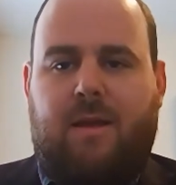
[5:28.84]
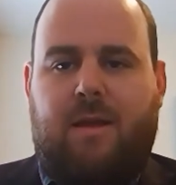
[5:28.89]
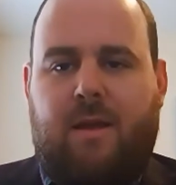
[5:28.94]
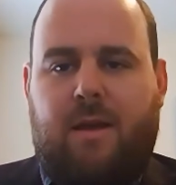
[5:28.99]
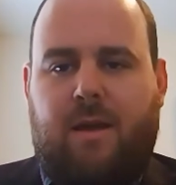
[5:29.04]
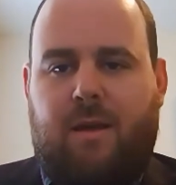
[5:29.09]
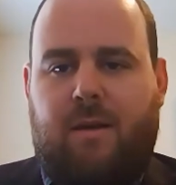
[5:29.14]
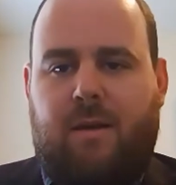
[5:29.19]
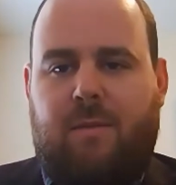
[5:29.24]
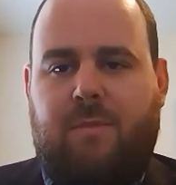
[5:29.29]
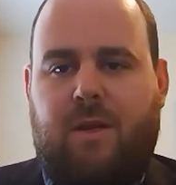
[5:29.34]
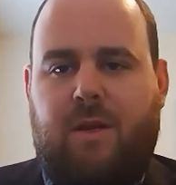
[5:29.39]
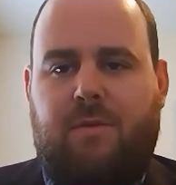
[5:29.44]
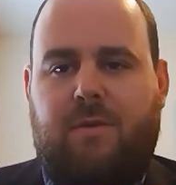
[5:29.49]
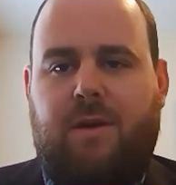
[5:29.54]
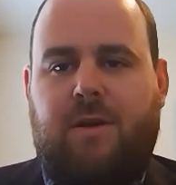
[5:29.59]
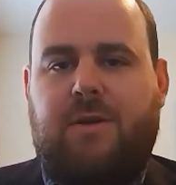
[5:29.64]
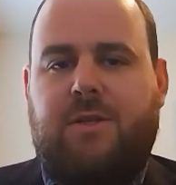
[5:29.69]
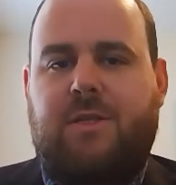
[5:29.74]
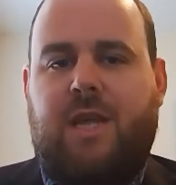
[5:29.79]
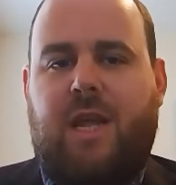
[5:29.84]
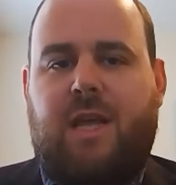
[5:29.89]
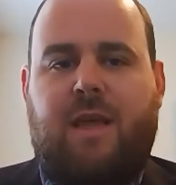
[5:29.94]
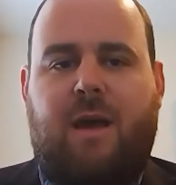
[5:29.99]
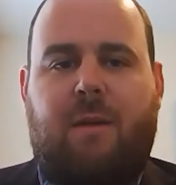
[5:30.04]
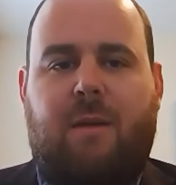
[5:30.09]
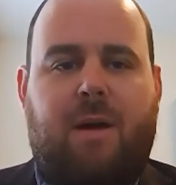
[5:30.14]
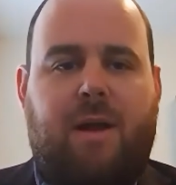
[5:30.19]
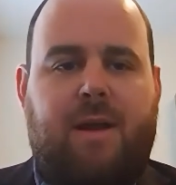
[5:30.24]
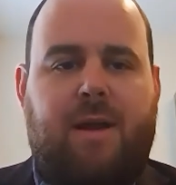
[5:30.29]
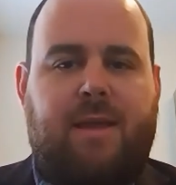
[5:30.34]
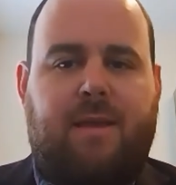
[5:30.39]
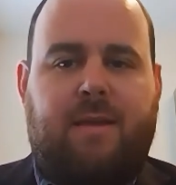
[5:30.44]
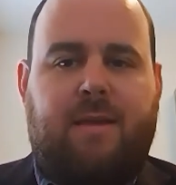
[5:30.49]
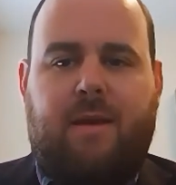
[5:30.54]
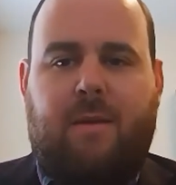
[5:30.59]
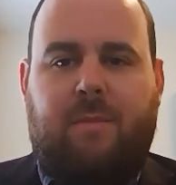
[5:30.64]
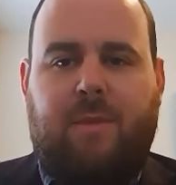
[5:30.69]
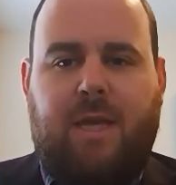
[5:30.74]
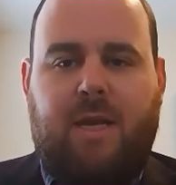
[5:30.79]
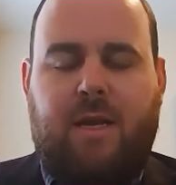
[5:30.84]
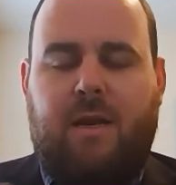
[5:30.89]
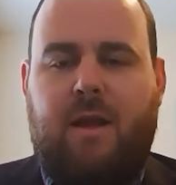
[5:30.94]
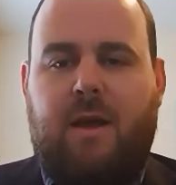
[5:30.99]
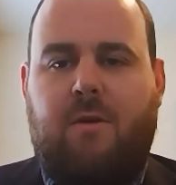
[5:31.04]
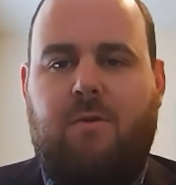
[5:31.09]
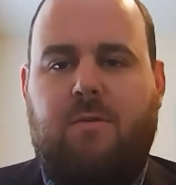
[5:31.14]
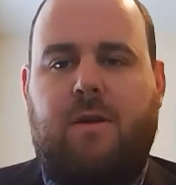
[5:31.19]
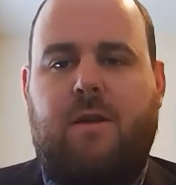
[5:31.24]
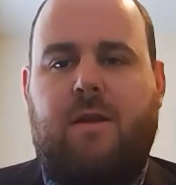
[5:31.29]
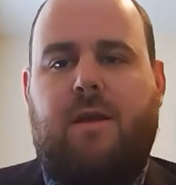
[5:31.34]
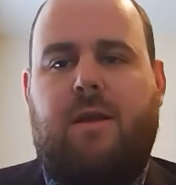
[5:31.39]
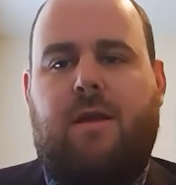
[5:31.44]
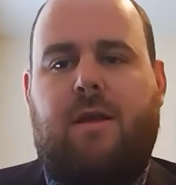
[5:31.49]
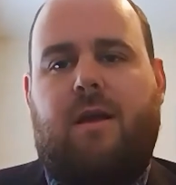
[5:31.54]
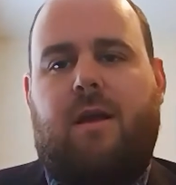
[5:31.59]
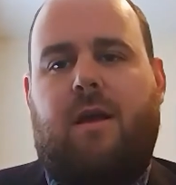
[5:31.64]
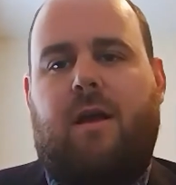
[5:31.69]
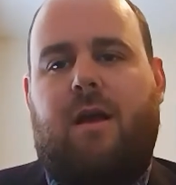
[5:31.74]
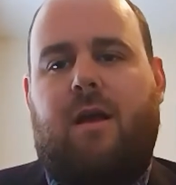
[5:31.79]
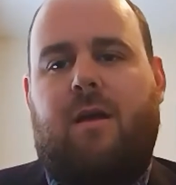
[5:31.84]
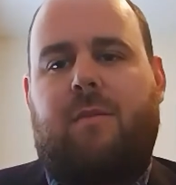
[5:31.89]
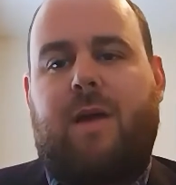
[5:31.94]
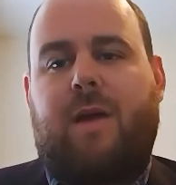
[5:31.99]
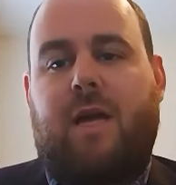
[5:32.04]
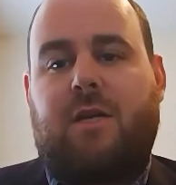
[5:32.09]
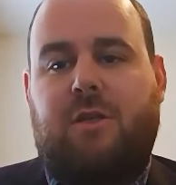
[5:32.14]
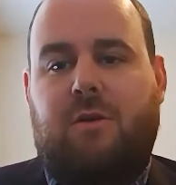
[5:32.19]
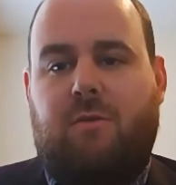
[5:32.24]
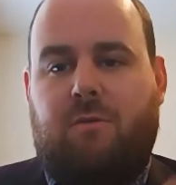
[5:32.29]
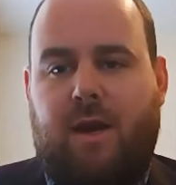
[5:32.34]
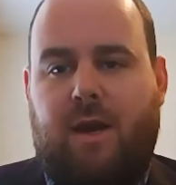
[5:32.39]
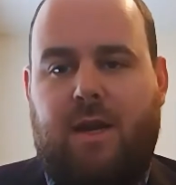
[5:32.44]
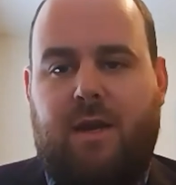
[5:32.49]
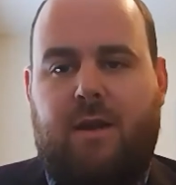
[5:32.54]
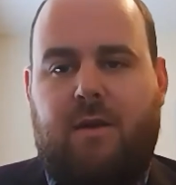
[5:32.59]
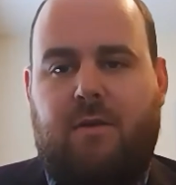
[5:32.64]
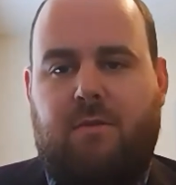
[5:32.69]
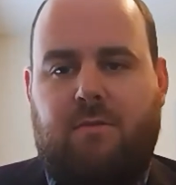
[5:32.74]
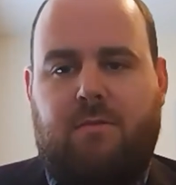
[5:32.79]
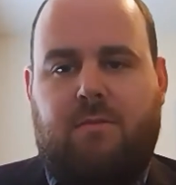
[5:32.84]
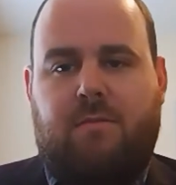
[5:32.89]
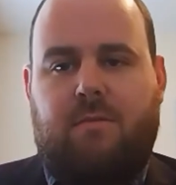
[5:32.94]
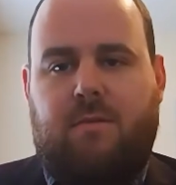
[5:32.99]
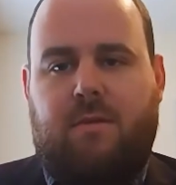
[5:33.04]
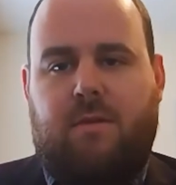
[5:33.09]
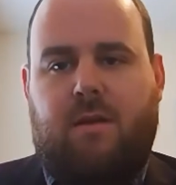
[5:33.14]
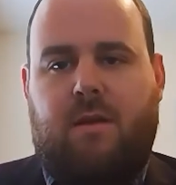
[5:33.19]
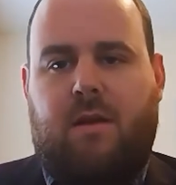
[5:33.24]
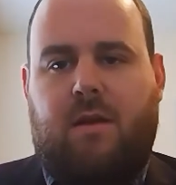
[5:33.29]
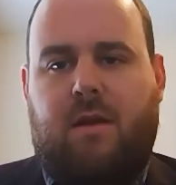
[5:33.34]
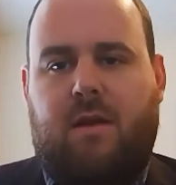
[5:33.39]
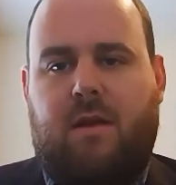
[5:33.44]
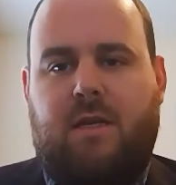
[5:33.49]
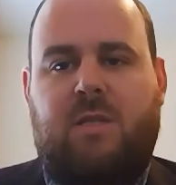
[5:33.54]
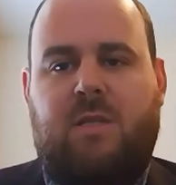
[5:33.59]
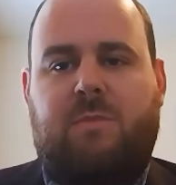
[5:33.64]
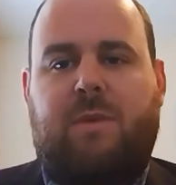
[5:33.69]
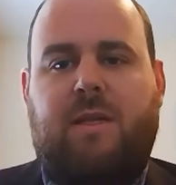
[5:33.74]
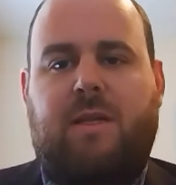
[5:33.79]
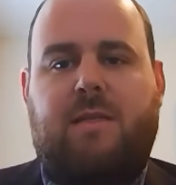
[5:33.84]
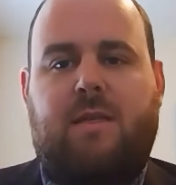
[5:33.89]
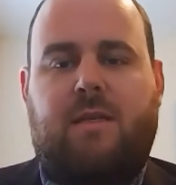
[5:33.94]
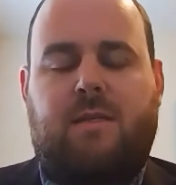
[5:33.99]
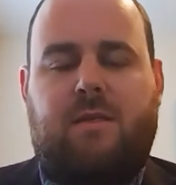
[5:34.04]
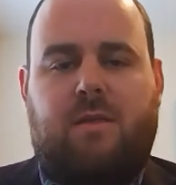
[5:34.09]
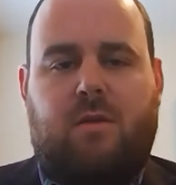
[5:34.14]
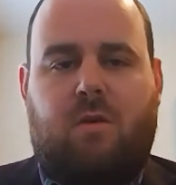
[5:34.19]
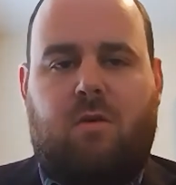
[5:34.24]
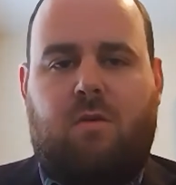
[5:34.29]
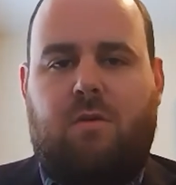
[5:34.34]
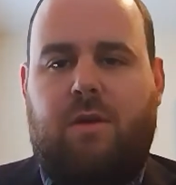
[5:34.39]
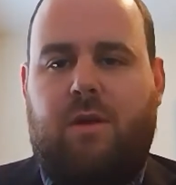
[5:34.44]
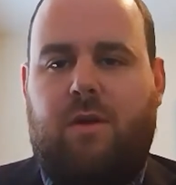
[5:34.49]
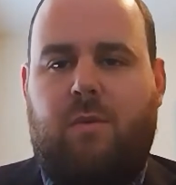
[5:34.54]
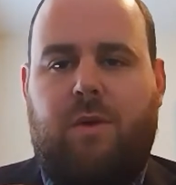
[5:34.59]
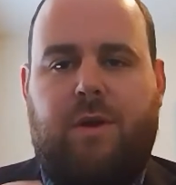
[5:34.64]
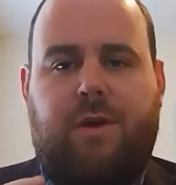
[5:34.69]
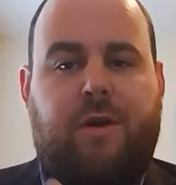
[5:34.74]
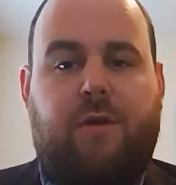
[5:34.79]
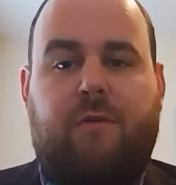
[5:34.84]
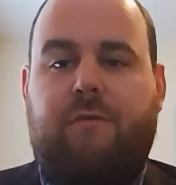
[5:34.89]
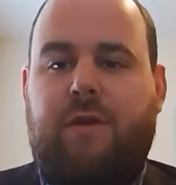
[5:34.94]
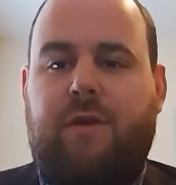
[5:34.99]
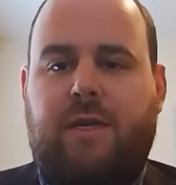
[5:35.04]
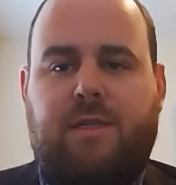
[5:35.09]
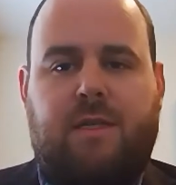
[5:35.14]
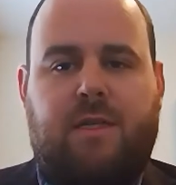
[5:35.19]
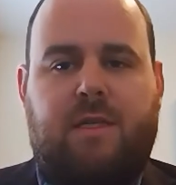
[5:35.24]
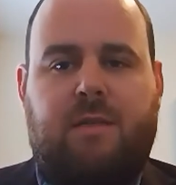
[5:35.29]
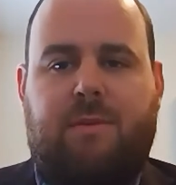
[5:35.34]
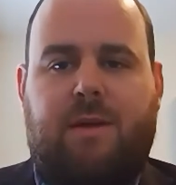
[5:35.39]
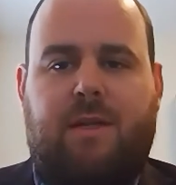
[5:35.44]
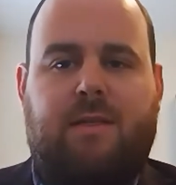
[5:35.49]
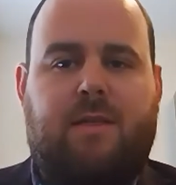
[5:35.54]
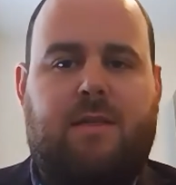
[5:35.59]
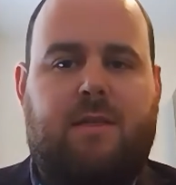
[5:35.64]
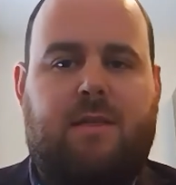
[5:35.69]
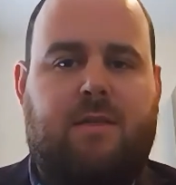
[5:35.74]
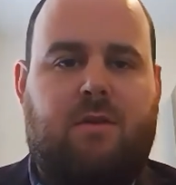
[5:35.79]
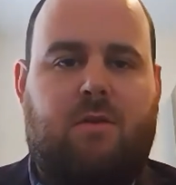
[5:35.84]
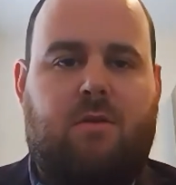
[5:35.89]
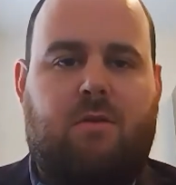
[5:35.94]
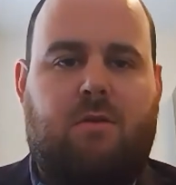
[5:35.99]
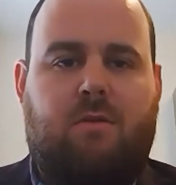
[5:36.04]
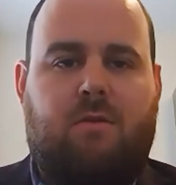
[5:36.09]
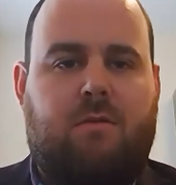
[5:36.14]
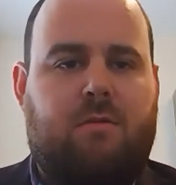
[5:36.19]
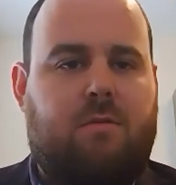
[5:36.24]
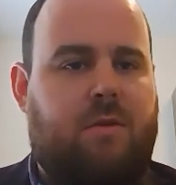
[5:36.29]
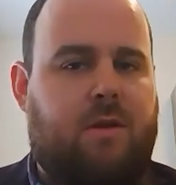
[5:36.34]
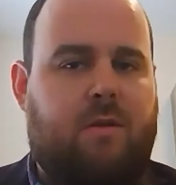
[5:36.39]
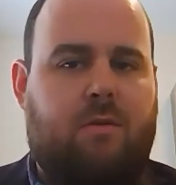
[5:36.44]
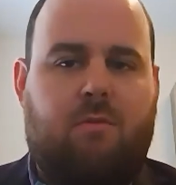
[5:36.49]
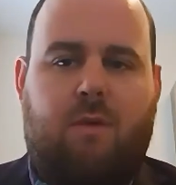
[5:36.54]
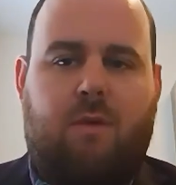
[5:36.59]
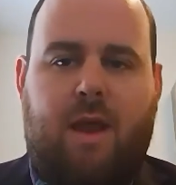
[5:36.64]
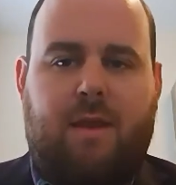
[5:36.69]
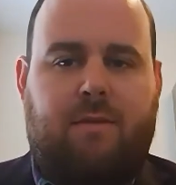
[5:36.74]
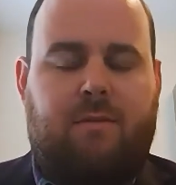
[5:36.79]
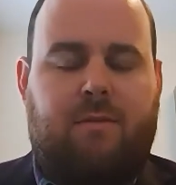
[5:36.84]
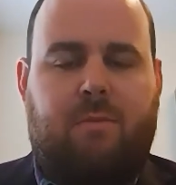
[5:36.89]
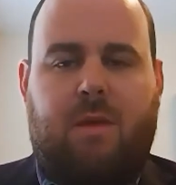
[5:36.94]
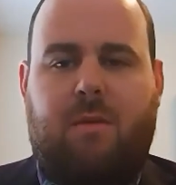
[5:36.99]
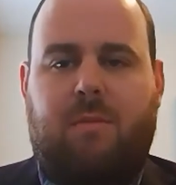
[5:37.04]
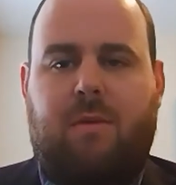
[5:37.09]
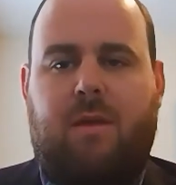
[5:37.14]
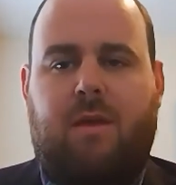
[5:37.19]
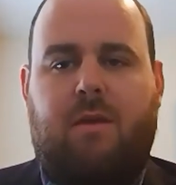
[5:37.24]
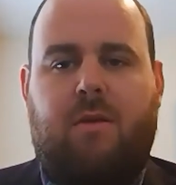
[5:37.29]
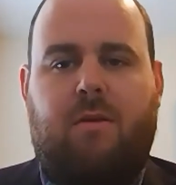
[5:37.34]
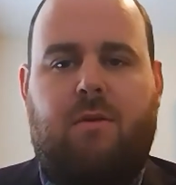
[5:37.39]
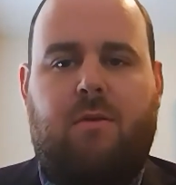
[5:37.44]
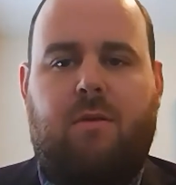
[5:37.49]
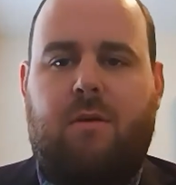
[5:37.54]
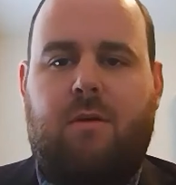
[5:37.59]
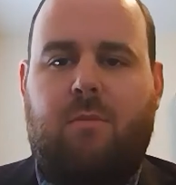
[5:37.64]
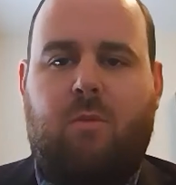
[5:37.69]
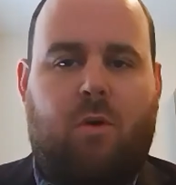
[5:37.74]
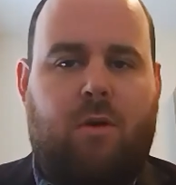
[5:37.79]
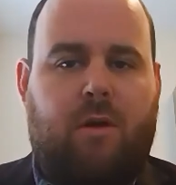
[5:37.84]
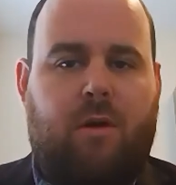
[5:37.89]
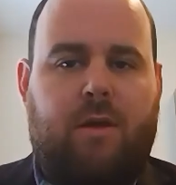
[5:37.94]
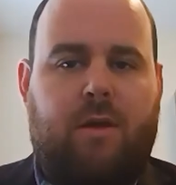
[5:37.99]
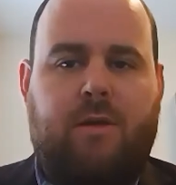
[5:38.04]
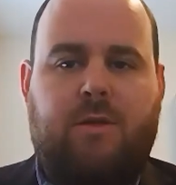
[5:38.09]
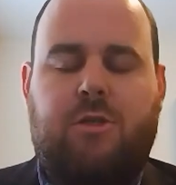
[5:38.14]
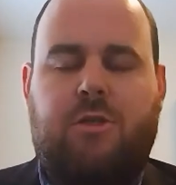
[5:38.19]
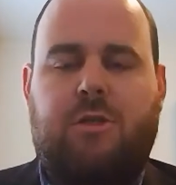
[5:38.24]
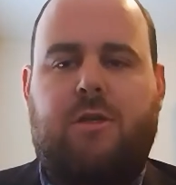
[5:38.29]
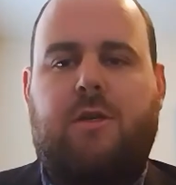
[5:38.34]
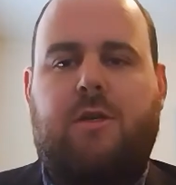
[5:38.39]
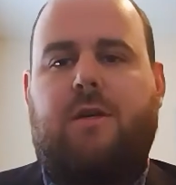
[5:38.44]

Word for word: um, you know, understand that money coming in and out. Um, actually, write it out. Uh, expenses. So, you know, what are your fixed expenses? So, you know, rent maybe or mortgage,